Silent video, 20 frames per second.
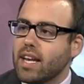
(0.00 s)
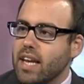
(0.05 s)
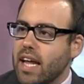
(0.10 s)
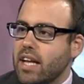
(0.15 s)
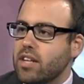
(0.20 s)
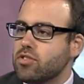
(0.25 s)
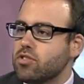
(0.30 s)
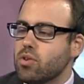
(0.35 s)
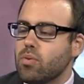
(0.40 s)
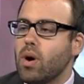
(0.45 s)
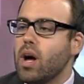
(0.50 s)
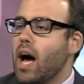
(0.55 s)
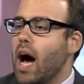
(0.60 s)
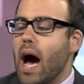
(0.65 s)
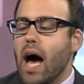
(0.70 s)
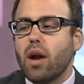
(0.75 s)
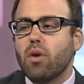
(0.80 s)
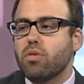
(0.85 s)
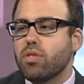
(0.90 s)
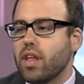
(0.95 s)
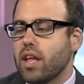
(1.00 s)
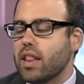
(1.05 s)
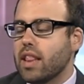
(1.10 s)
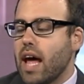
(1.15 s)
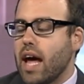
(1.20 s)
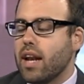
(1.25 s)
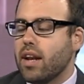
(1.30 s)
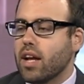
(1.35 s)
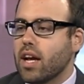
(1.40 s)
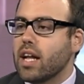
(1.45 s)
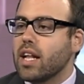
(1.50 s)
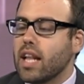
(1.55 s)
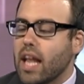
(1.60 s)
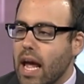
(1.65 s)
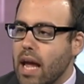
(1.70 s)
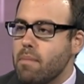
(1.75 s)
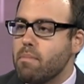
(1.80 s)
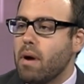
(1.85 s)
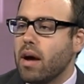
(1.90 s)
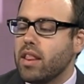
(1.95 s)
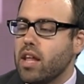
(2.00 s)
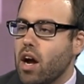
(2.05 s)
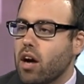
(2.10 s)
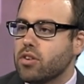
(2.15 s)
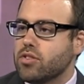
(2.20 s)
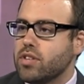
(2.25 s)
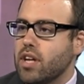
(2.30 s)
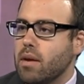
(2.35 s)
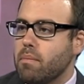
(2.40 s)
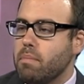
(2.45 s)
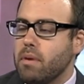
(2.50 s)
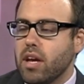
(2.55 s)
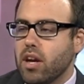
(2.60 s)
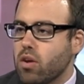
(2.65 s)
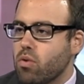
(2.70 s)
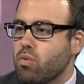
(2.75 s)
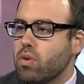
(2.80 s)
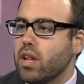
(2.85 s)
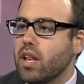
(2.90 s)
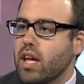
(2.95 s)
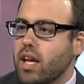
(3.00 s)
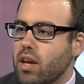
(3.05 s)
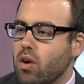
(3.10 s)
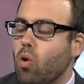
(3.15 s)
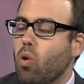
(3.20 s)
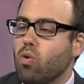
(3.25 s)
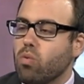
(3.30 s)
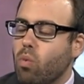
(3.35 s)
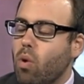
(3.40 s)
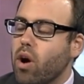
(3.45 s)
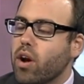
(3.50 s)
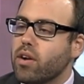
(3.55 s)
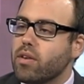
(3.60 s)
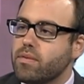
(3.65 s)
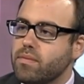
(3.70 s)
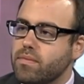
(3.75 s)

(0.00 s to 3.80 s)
in. So I don't think that claim by the RCMP can really hold water.